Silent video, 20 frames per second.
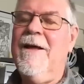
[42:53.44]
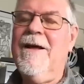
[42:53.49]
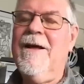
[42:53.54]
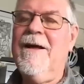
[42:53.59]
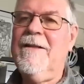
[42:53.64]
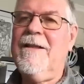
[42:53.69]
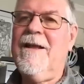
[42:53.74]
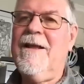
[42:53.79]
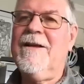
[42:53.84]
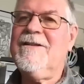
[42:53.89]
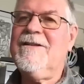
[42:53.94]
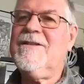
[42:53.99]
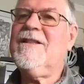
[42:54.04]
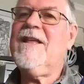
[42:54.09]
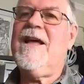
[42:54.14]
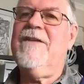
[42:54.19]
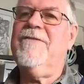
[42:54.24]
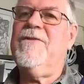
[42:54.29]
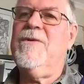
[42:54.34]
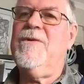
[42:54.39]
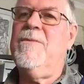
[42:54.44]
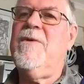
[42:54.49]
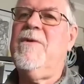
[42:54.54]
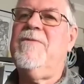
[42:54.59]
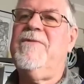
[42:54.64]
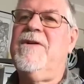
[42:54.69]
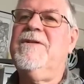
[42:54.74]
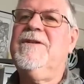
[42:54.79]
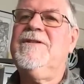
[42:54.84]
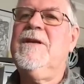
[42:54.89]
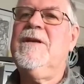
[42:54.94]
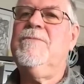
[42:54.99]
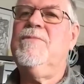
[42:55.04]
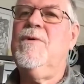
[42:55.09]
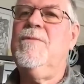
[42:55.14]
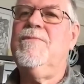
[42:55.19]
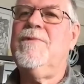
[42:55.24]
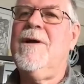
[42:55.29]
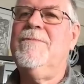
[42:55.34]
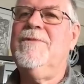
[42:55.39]
I start from a very
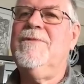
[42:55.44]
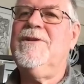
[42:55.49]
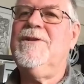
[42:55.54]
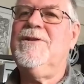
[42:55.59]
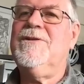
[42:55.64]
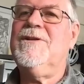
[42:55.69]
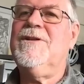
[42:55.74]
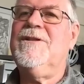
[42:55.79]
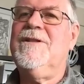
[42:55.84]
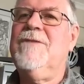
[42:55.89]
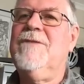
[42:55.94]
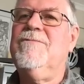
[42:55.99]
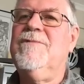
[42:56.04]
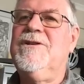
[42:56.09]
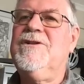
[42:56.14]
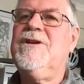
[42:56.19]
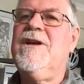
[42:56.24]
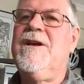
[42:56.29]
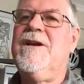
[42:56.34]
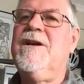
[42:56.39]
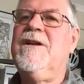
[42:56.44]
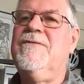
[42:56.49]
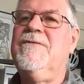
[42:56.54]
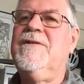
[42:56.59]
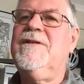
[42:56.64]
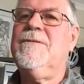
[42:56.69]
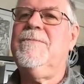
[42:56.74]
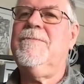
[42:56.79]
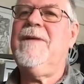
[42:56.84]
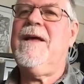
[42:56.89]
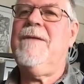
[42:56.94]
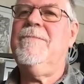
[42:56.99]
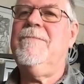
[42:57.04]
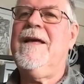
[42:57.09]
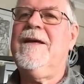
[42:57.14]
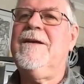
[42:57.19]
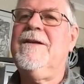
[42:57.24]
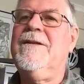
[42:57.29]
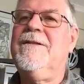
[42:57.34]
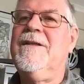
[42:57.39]
simple proposition that regenerative is about
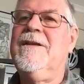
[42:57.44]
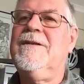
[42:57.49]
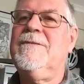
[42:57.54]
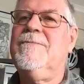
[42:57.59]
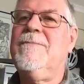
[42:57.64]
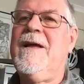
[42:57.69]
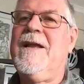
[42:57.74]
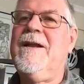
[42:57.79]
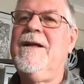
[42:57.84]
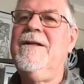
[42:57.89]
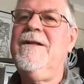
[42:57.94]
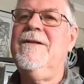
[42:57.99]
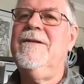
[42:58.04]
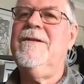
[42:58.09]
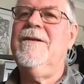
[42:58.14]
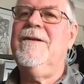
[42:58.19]
making things better.